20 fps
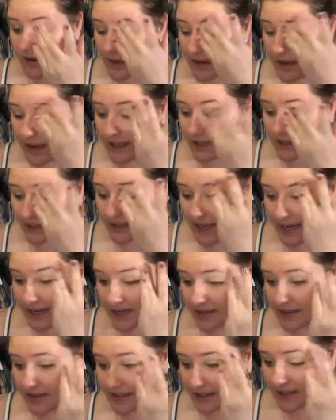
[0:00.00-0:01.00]
I
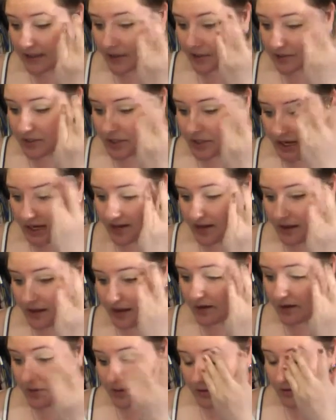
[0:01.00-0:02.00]
like the yellow shade
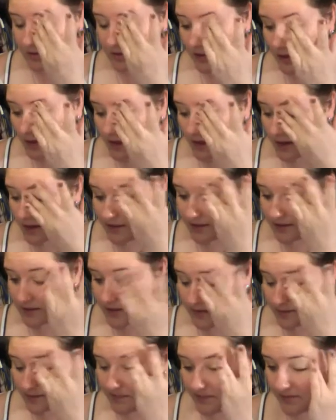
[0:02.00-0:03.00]
though. It
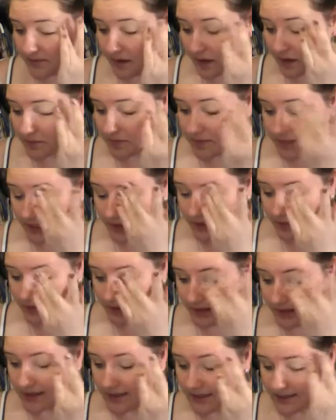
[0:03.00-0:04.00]
just helps get the
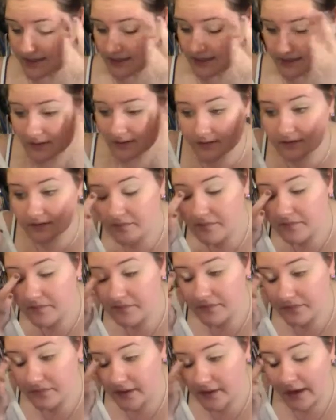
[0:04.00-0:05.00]
redness
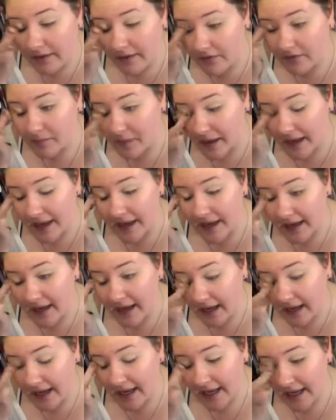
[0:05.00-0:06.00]
out of my
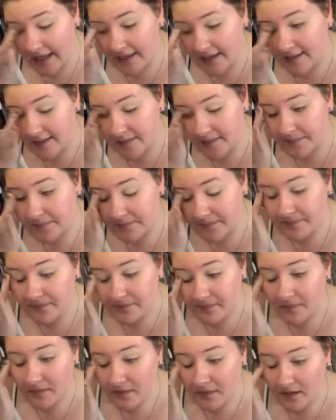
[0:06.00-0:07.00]
eyes.
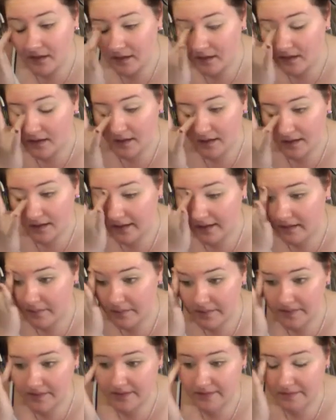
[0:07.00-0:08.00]

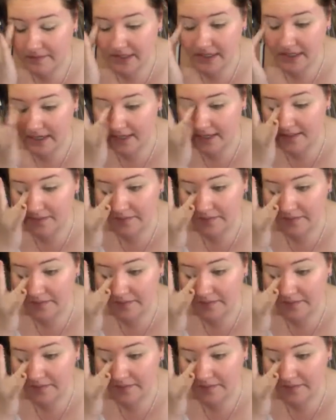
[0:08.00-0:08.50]
Gives me a nice